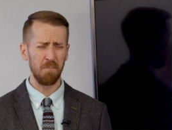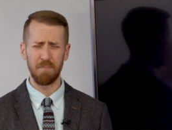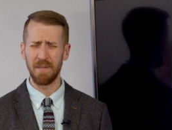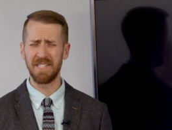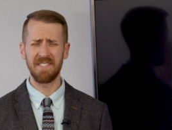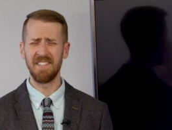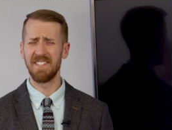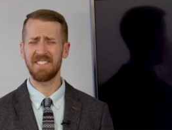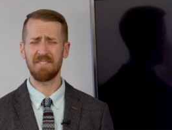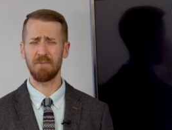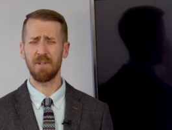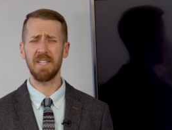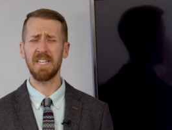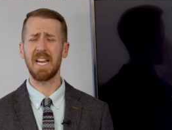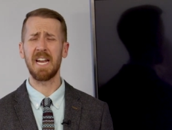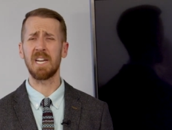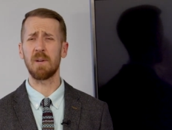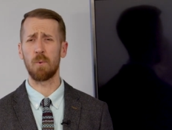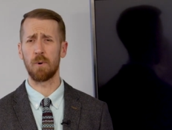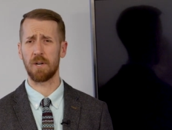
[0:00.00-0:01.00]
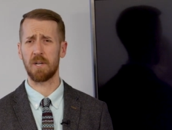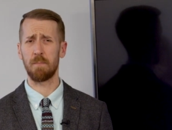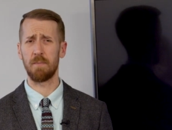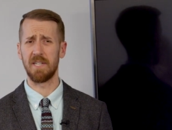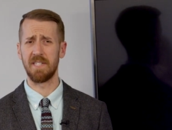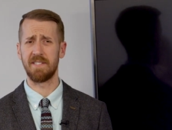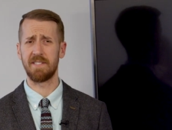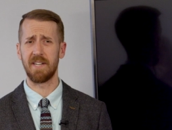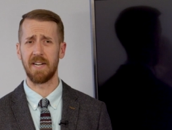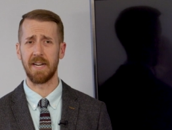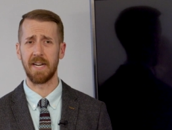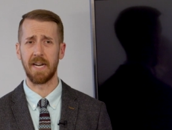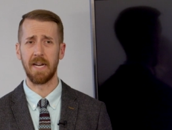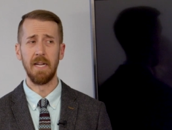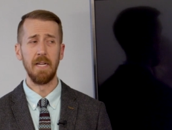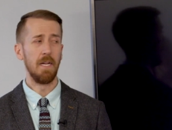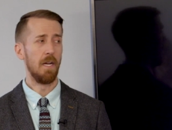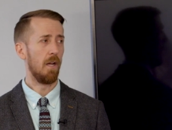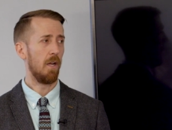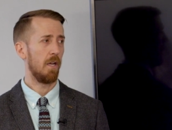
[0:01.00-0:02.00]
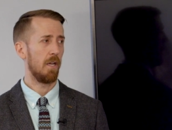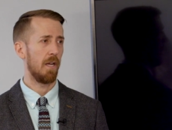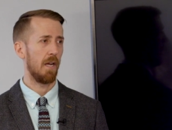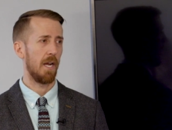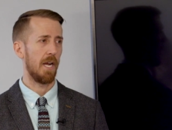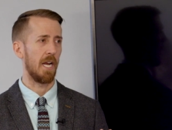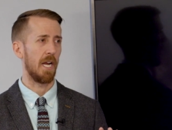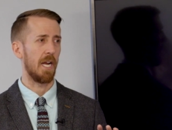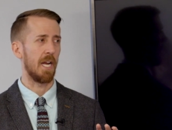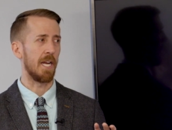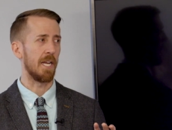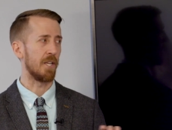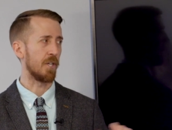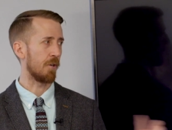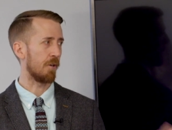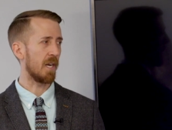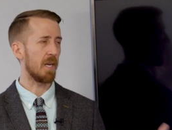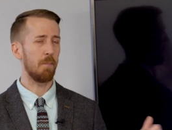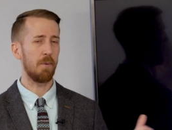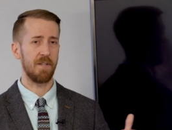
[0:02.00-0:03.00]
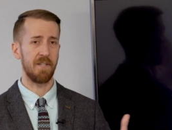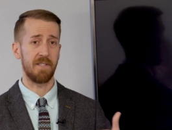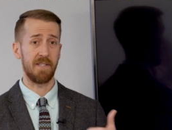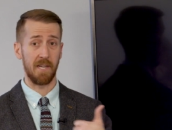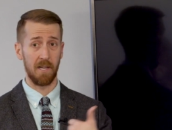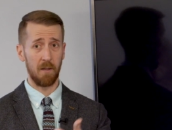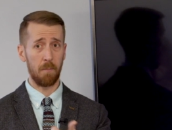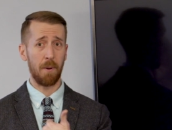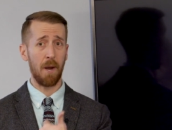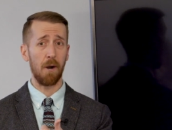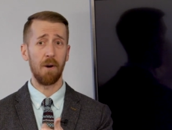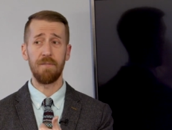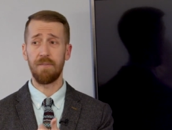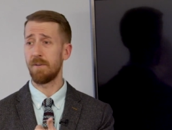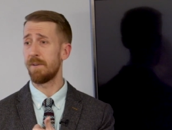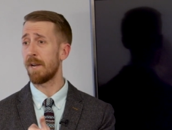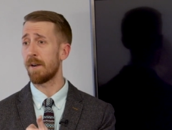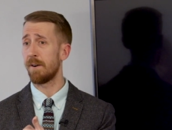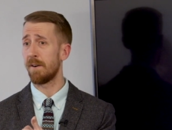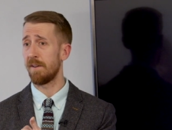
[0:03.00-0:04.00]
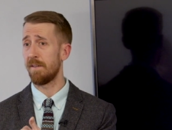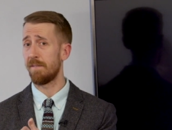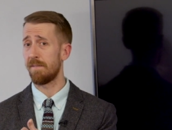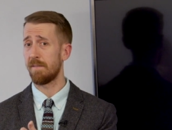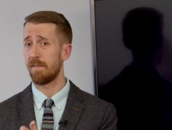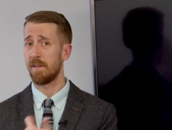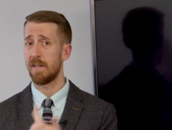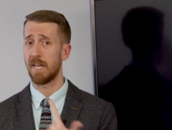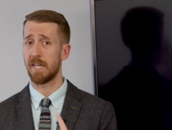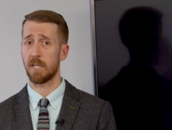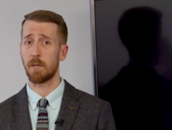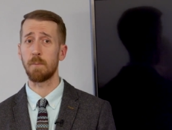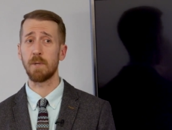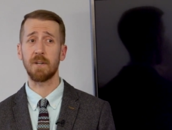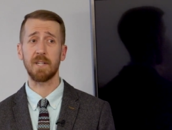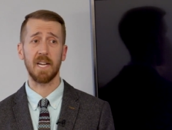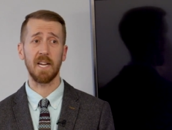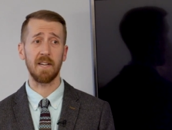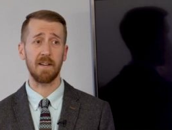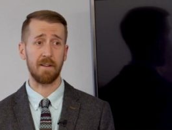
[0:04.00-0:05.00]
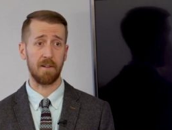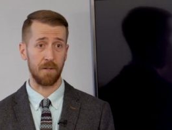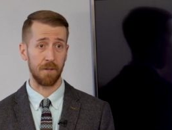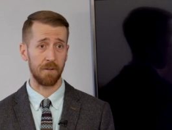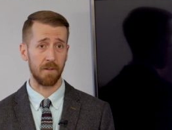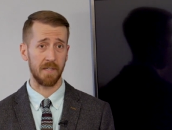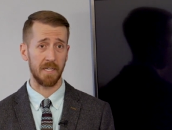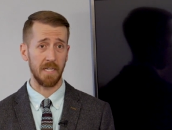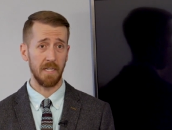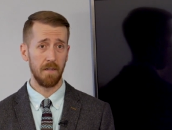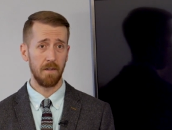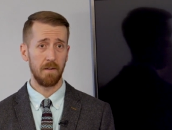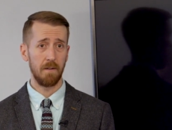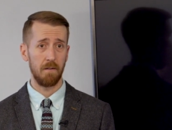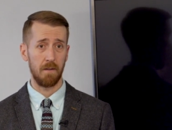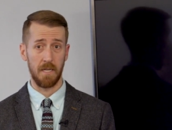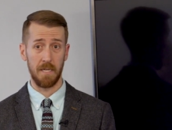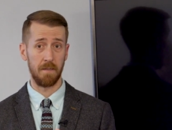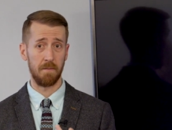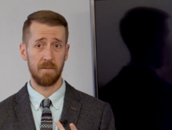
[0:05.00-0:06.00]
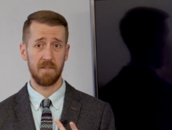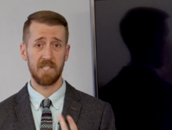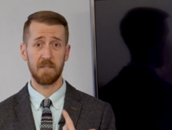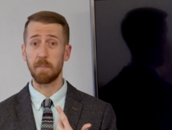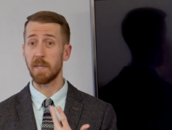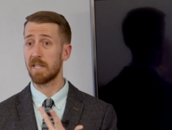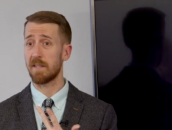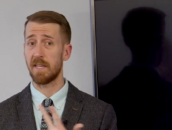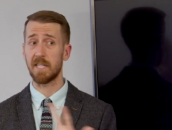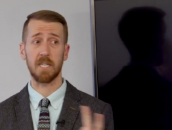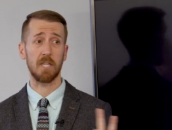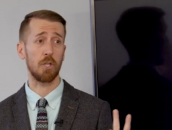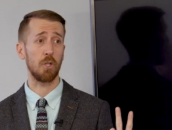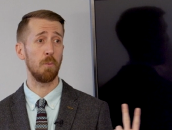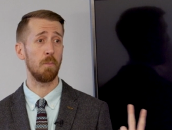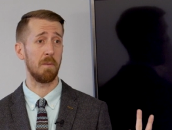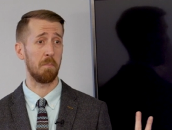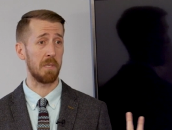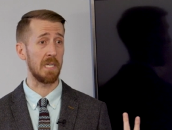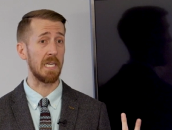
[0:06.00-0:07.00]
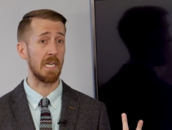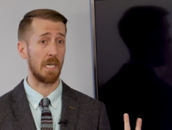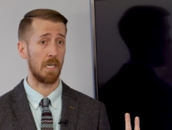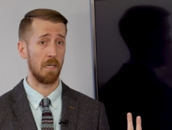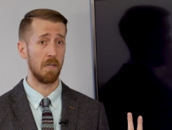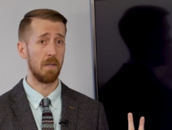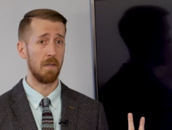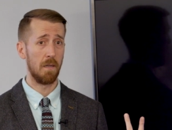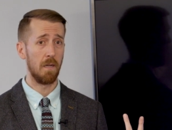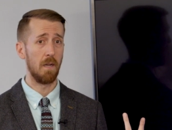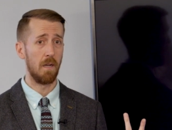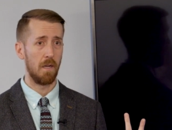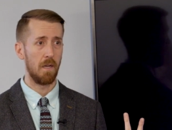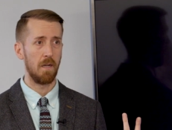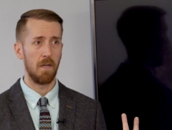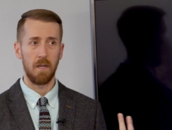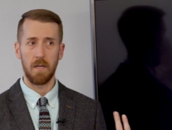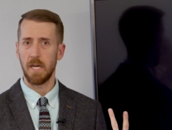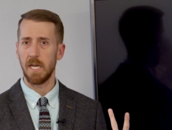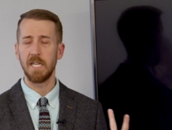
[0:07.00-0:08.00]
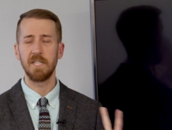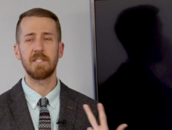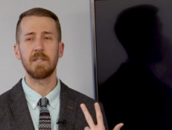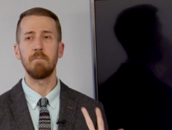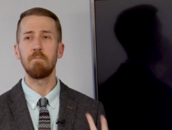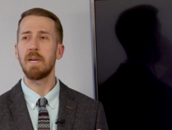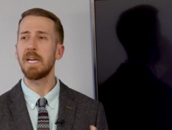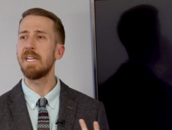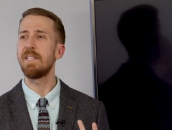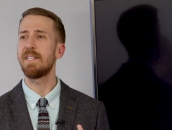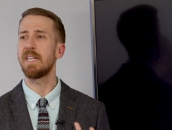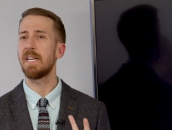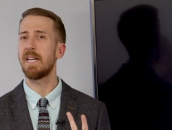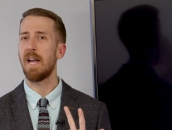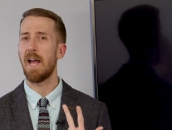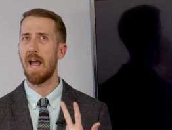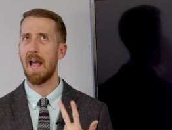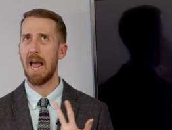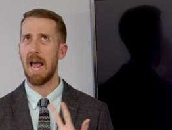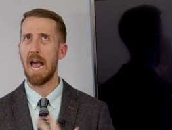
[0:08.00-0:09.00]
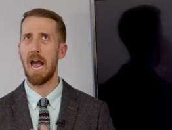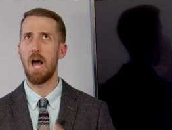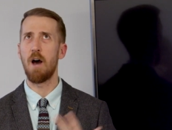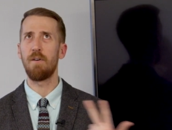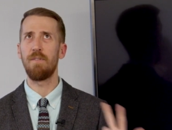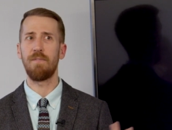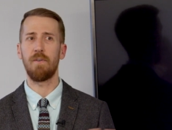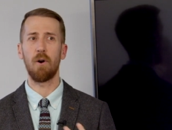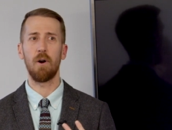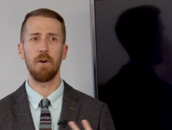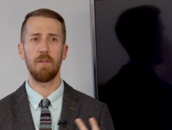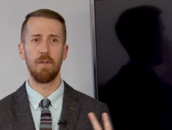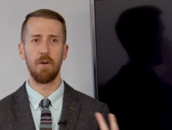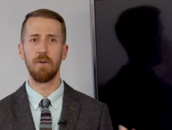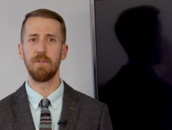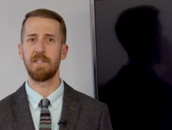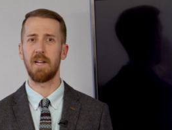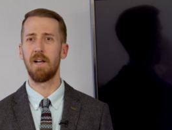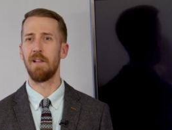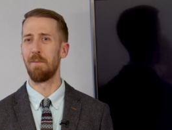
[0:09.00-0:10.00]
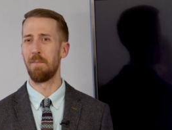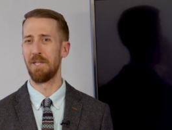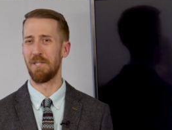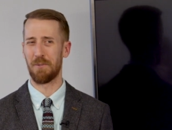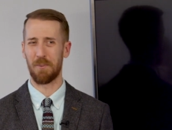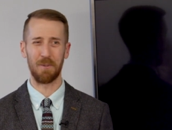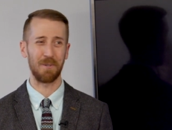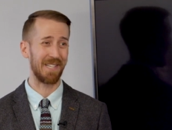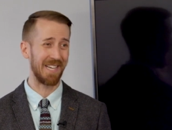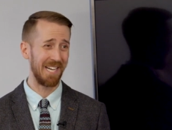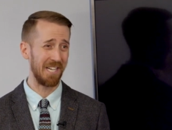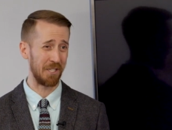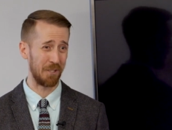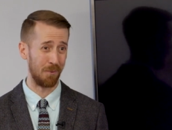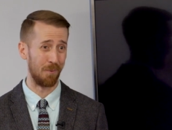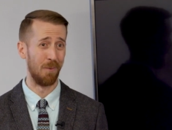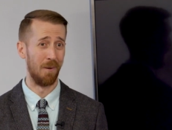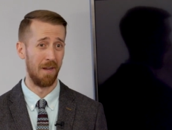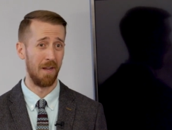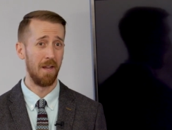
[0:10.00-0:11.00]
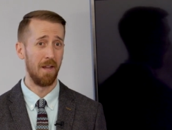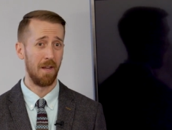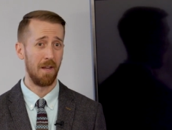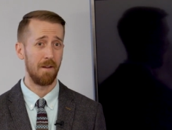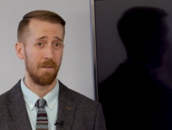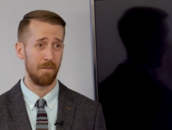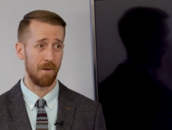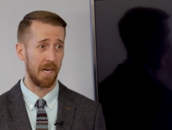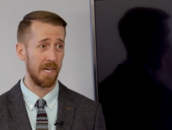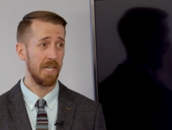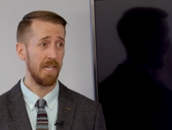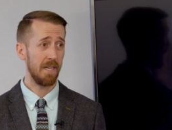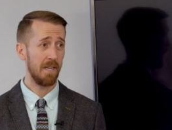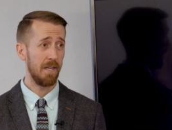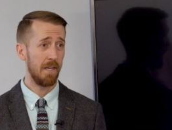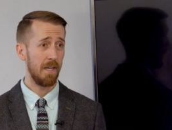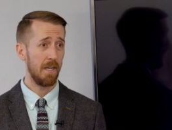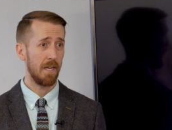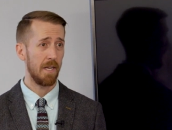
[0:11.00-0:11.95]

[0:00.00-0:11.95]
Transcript: business, really any workplace setting, and you're able to tell a powerful narrative and communicate clearly and speak like a human being, it's amazing how far those elements will get you, right?